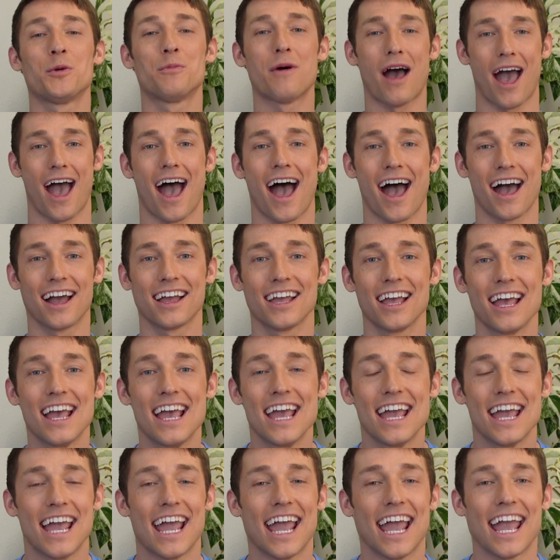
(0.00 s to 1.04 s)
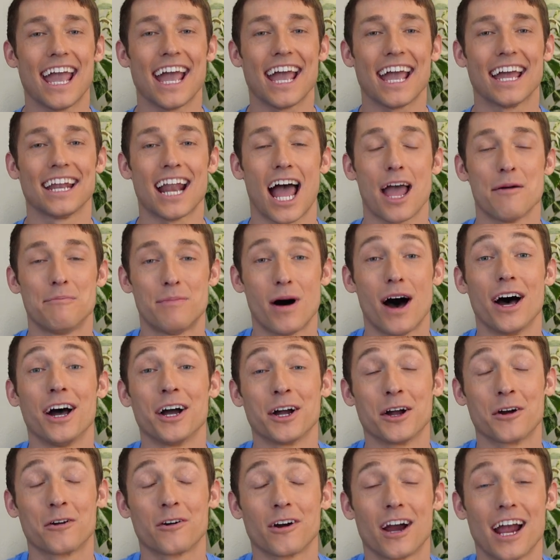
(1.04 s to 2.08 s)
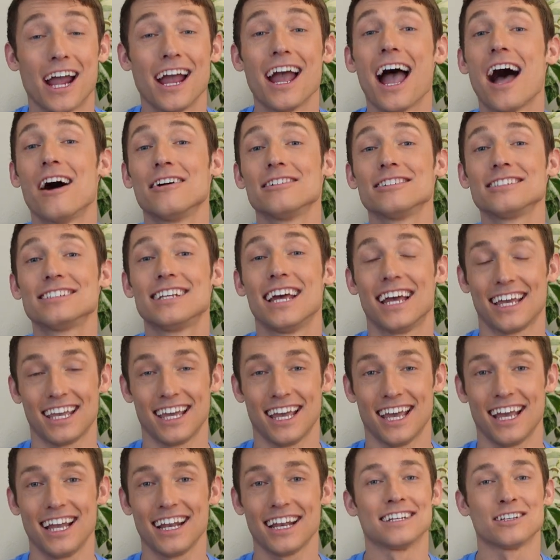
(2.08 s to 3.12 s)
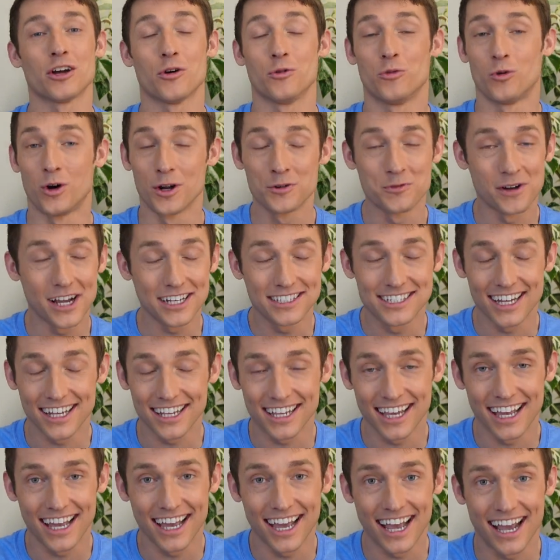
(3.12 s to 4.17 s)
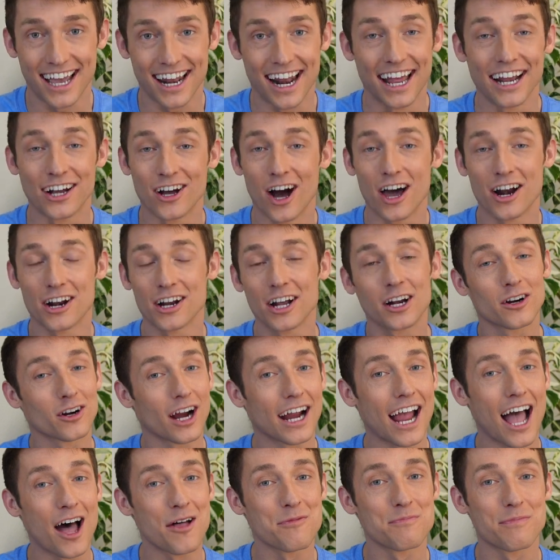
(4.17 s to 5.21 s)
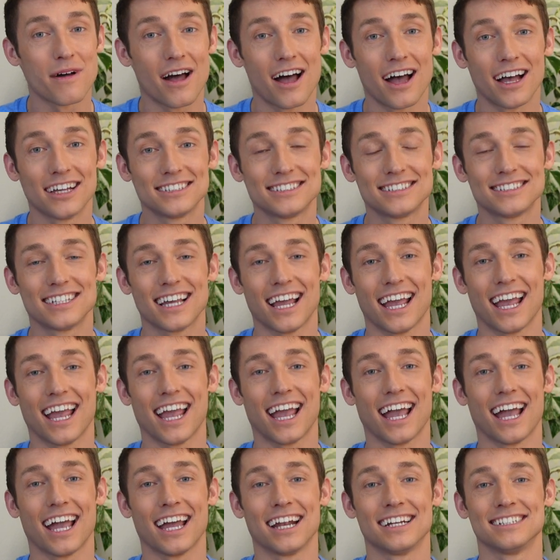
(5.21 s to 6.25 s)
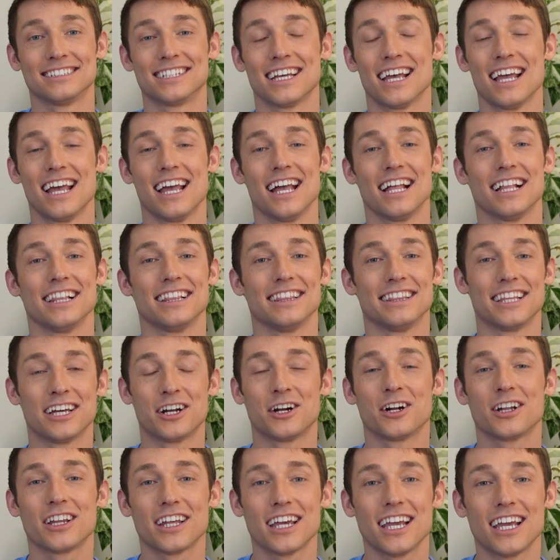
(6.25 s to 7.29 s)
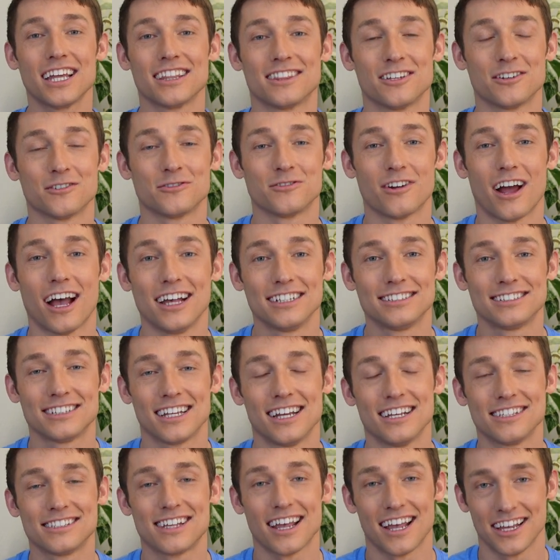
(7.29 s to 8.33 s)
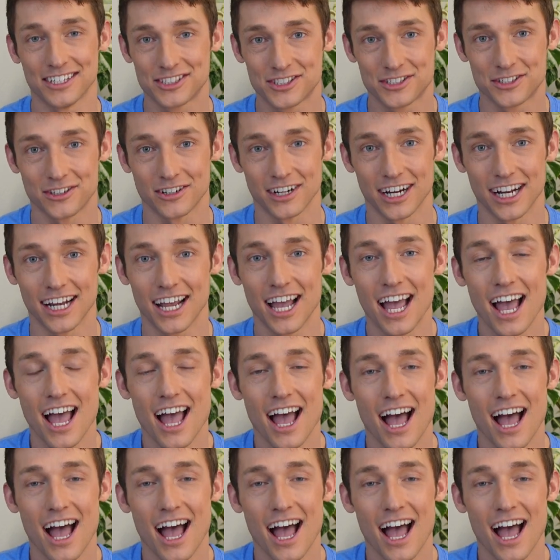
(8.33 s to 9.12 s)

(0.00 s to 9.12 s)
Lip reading: bag, and I bought a Greyhound ticket, a one-way ticket, and I got on a Greyhound bus, and literally the rest is history.